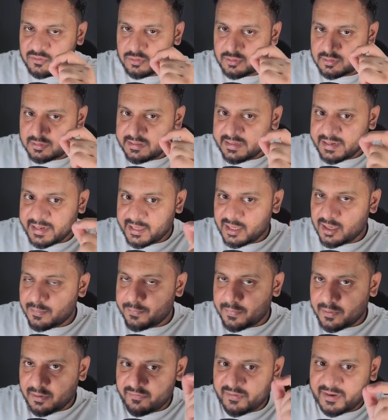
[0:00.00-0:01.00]
getting a
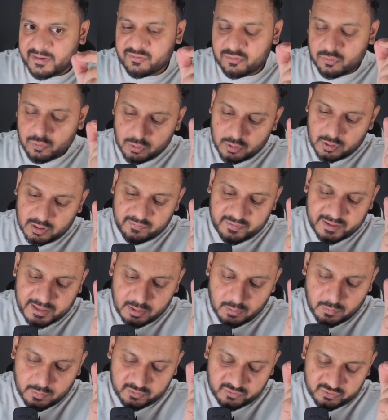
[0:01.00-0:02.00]
perfect score on
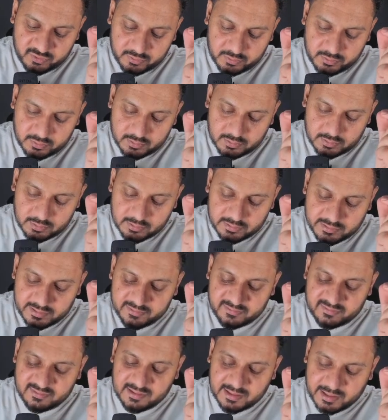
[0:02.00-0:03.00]
evaluation,
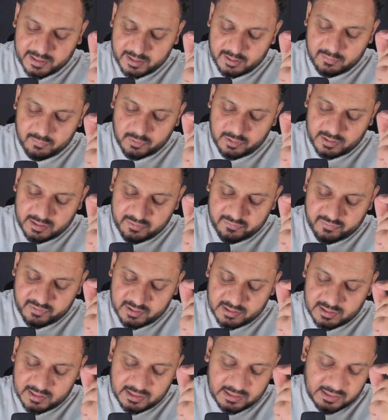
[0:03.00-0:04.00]
this line would
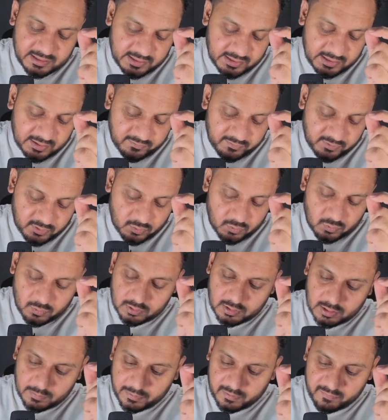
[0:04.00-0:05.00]
definitely give you
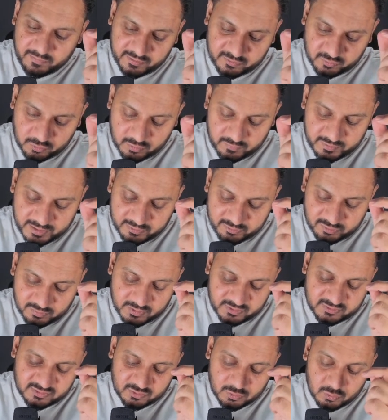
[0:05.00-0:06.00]
a perfect score on evaluation,
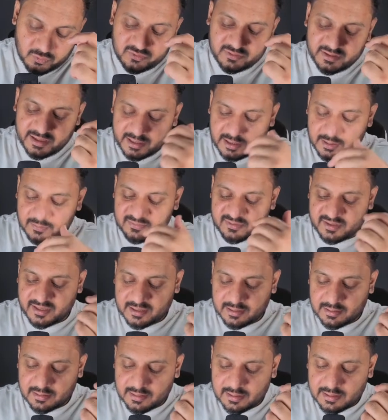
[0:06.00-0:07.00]
because you end up
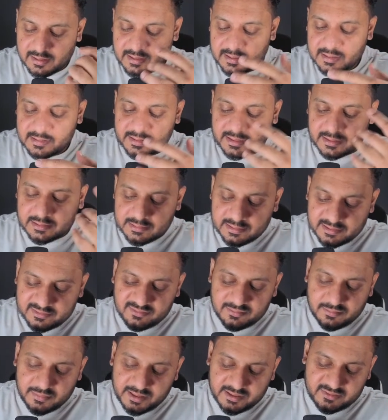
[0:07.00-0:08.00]
saying that
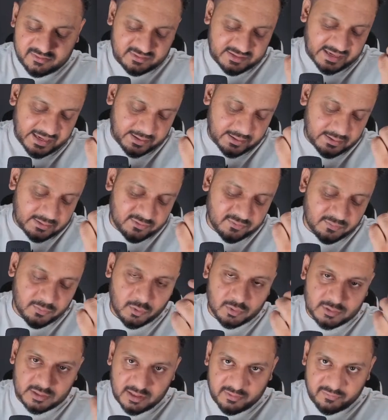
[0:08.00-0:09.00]
this mix tackles
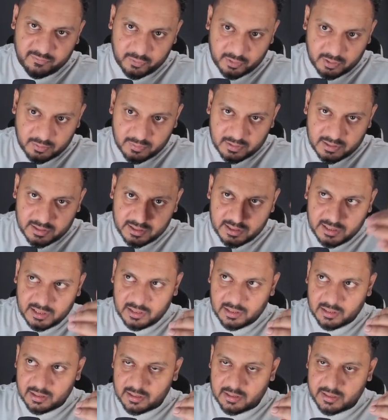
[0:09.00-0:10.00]
both the
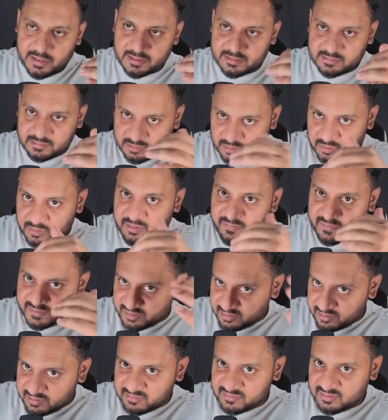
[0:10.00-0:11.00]
affordability, and you're giving
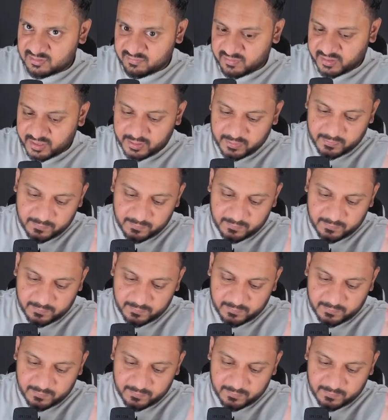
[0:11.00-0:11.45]
the reason why.